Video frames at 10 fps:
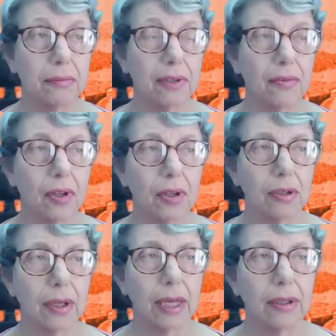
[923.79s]
never
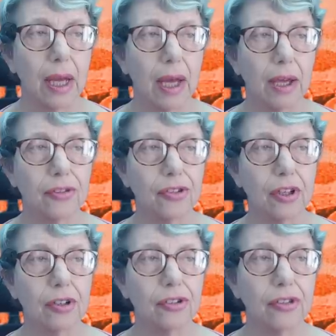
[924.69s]
heard of that,
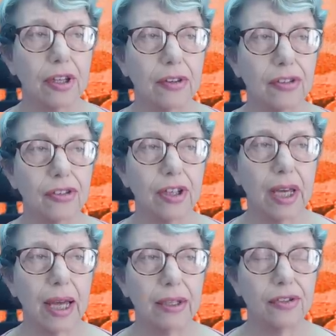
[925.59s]
asserts that the
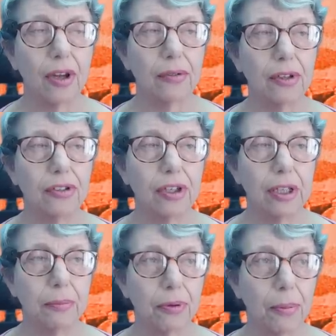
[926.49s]
CIs are
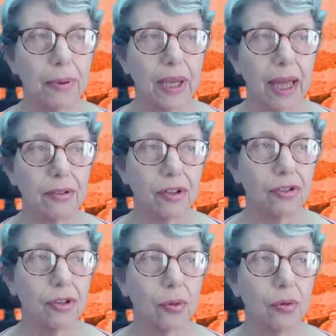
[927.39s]
indeed propaganda
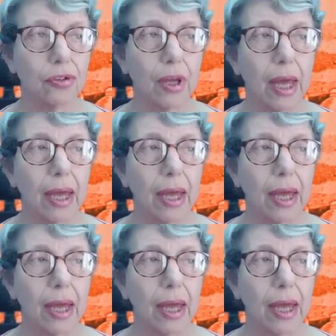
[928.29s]
tools.